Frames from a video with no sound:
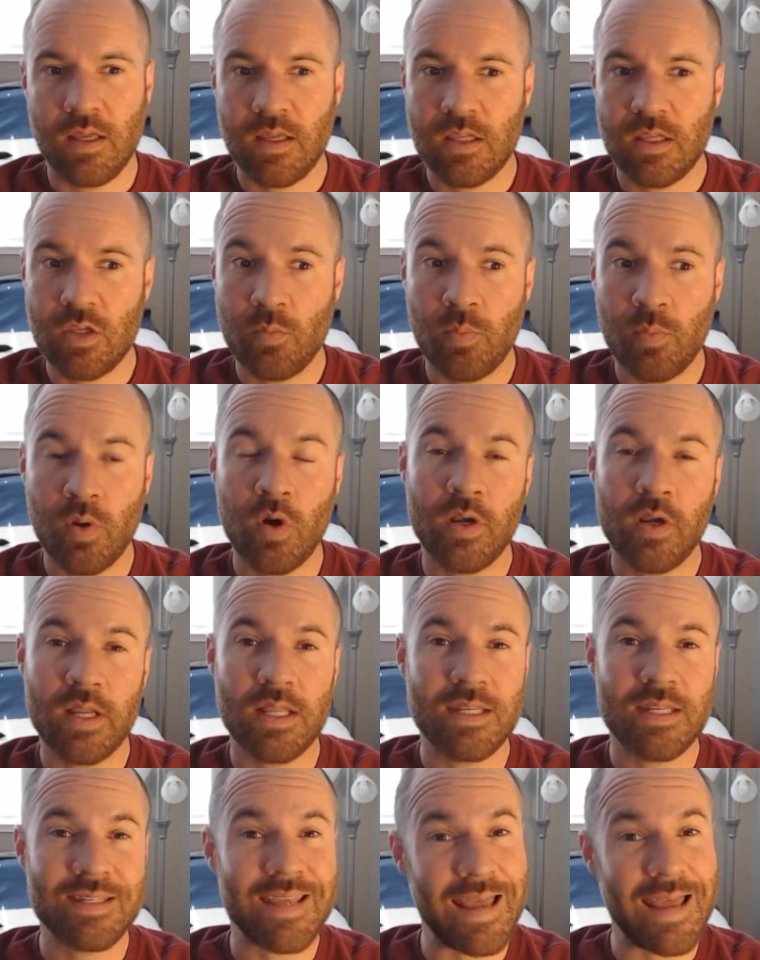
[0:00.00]
you put it
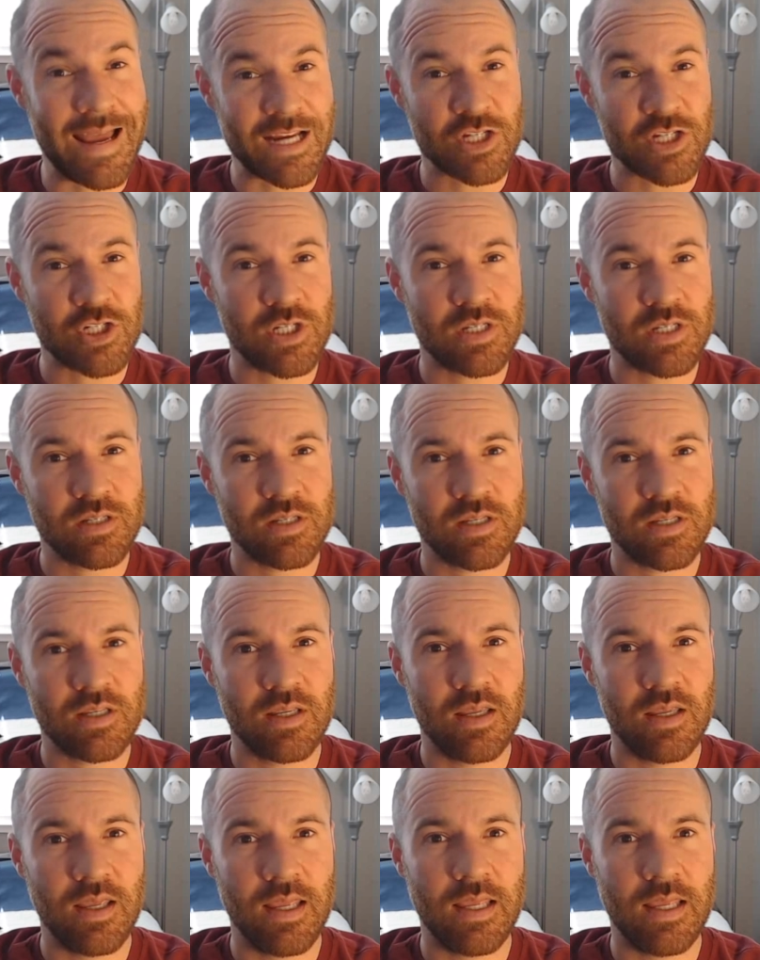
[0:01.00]
into action,
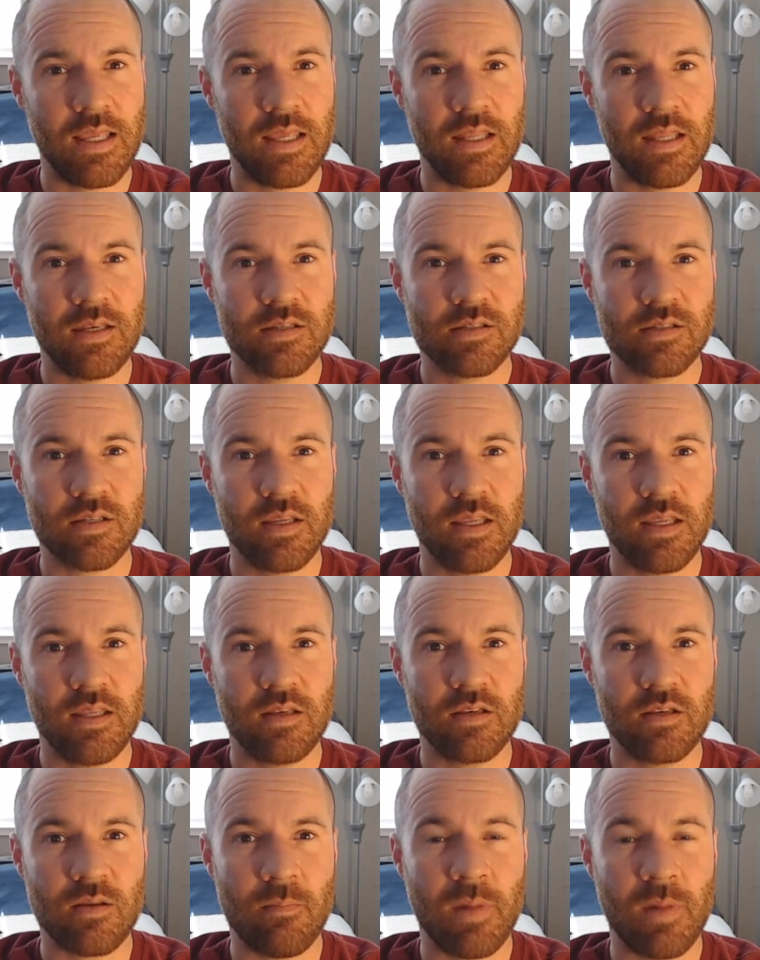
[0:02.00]

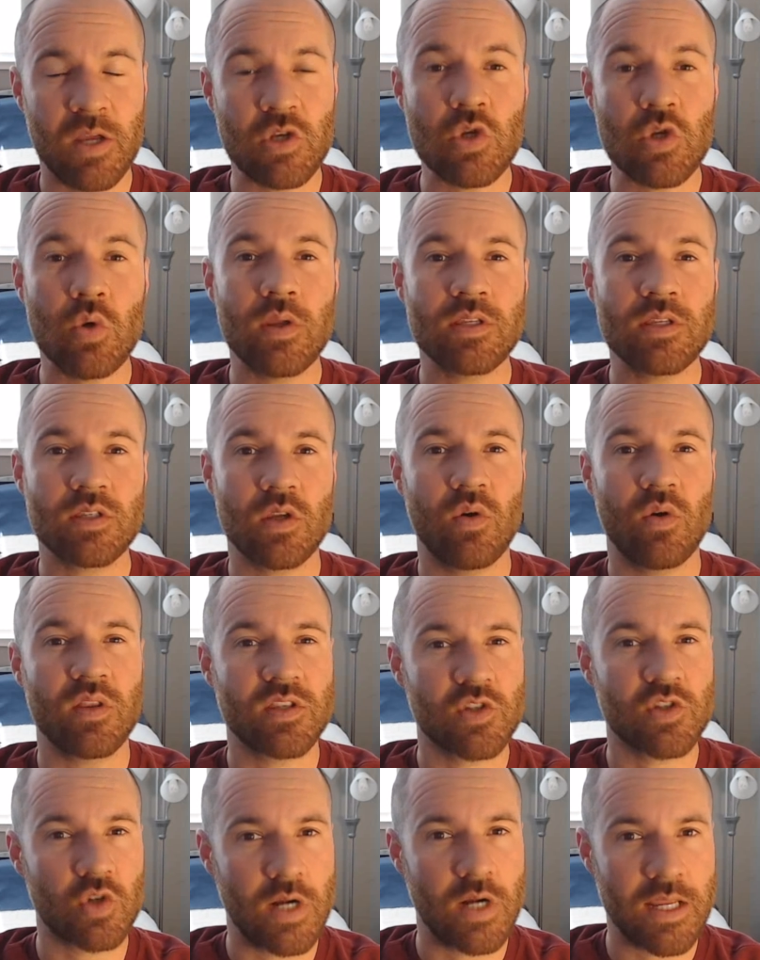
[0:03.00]
and by doing so, it
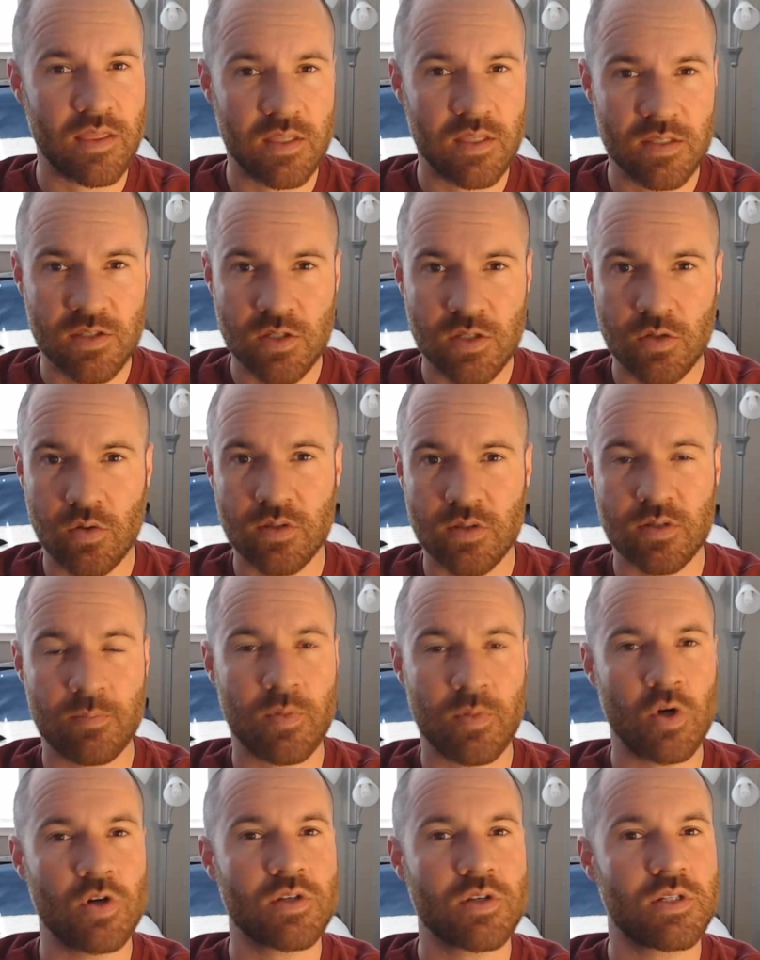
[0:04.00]
strengthens you as a
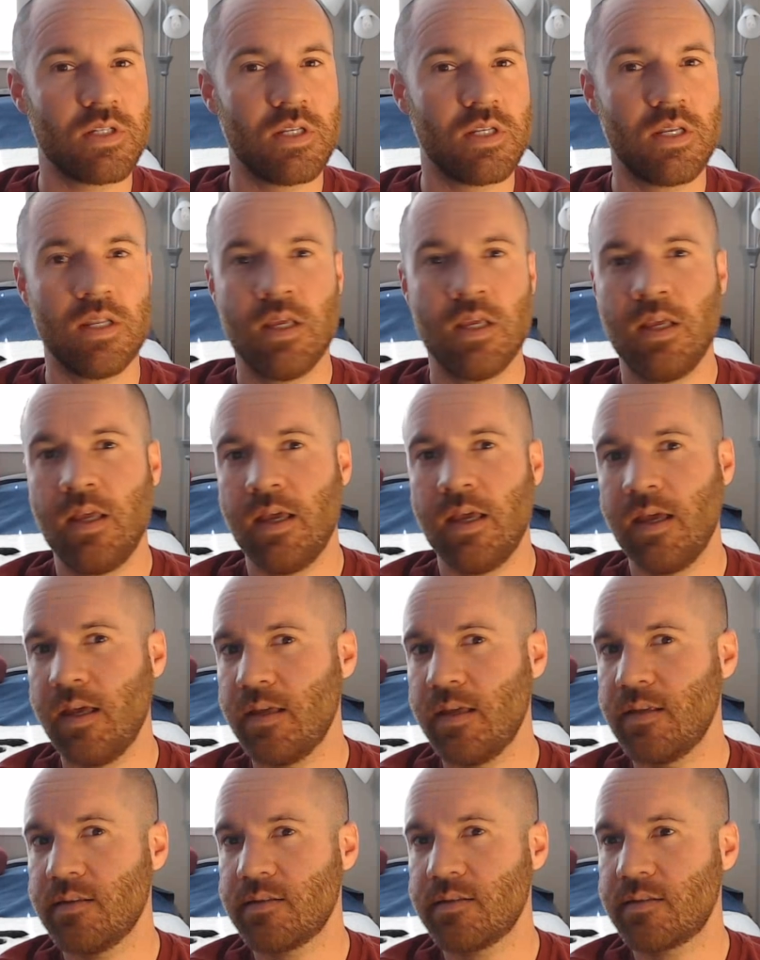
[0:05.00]
person,
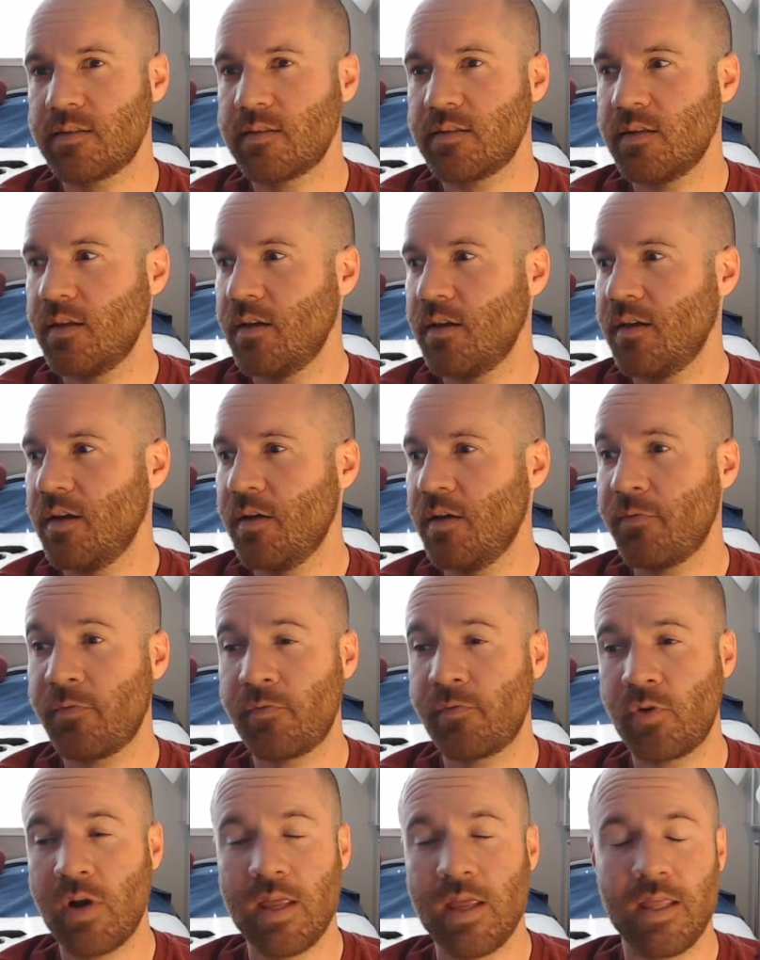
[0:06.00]
as a
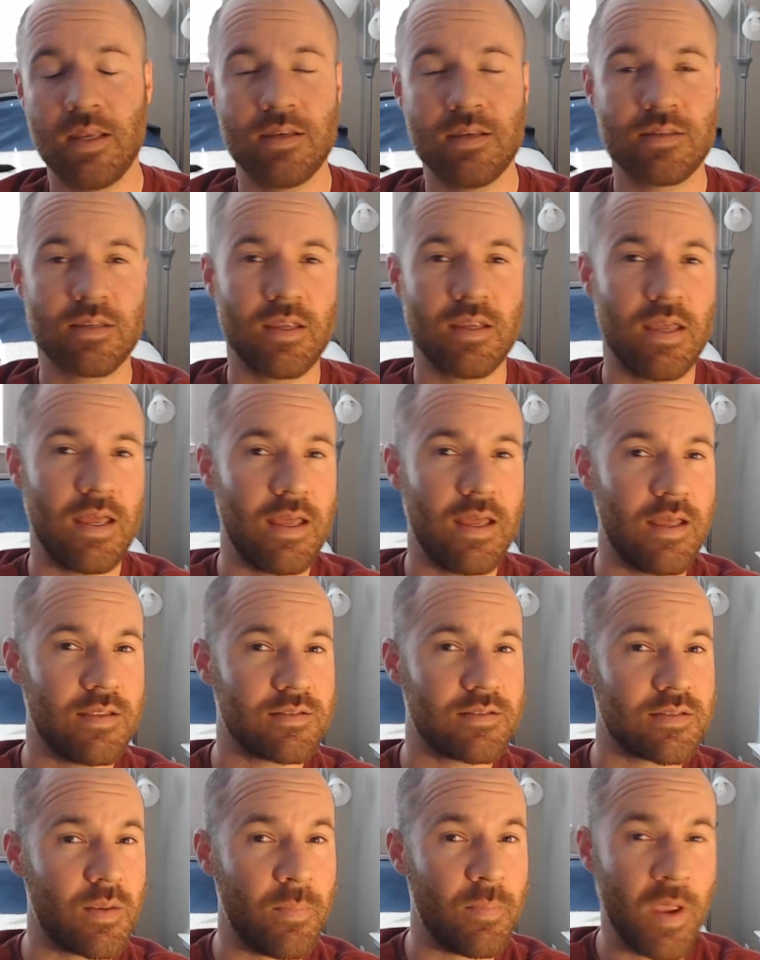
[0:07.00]
friend,
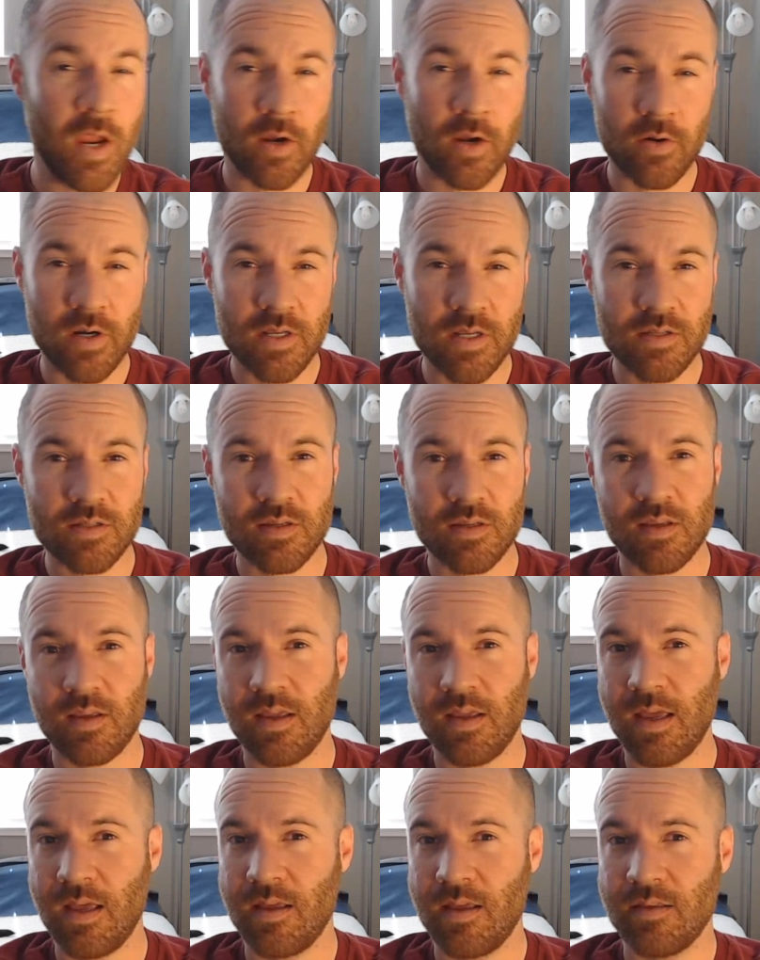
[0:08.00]
as a parent,
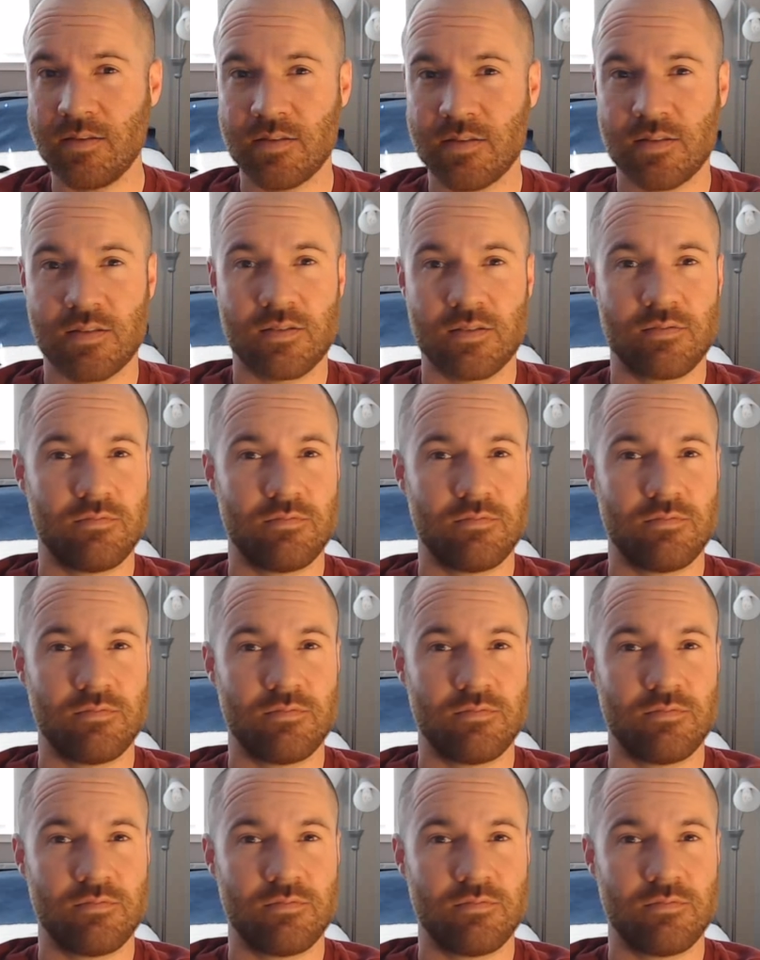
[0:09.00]
as